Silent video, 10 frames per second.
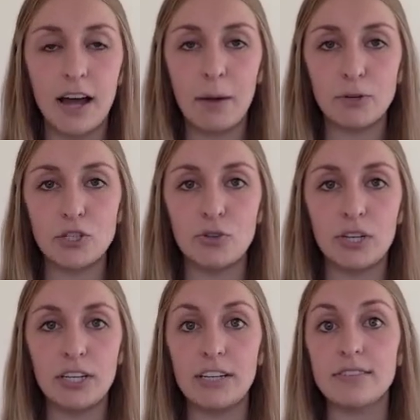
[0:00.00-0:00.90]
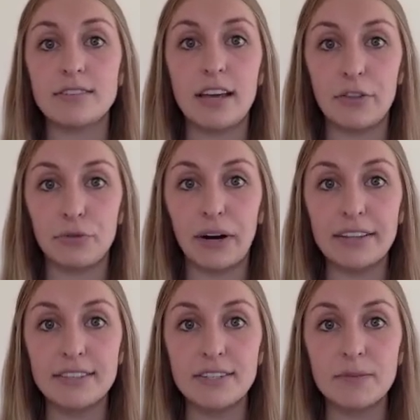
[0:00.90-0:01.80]
opportunities, and
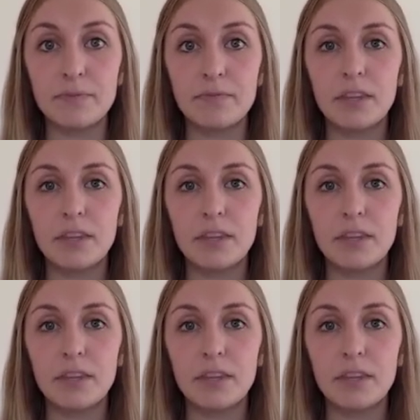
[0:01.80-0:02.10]
threats.